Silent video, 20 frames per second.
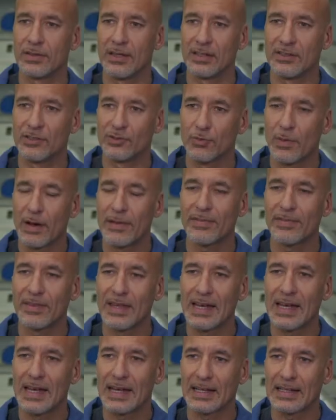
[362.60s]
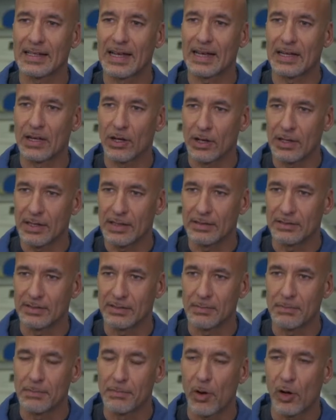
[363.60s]
there is one thing that
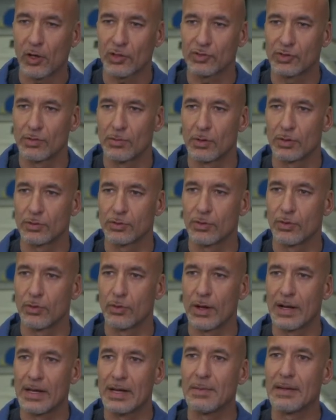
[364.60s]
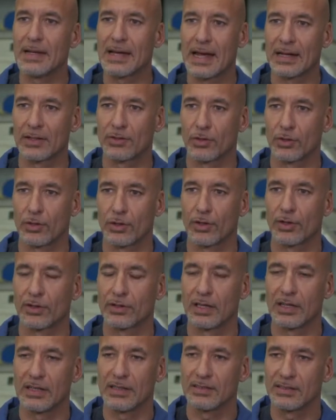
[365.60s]
it's impossible to eliminate on
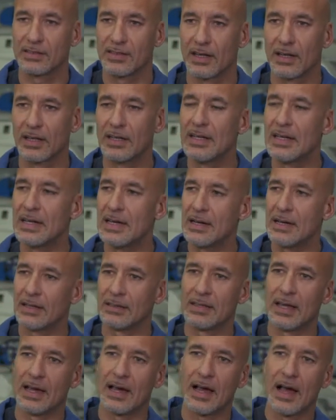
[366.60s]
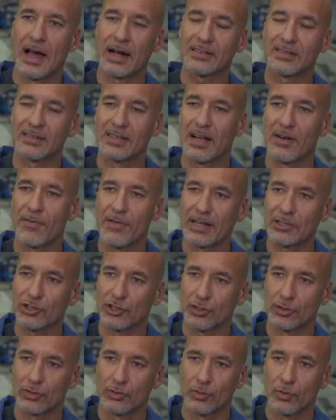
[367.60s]
Earth, and it's the, the
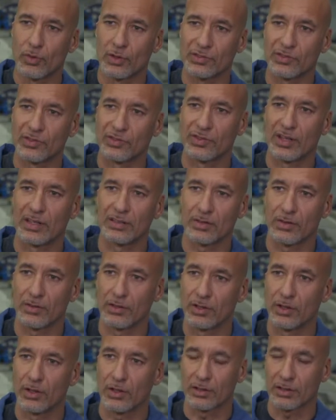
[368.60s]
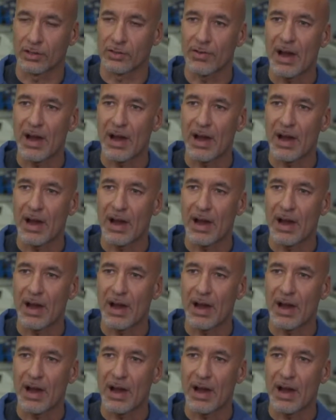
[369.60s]
acceleration towards the center of the Earth,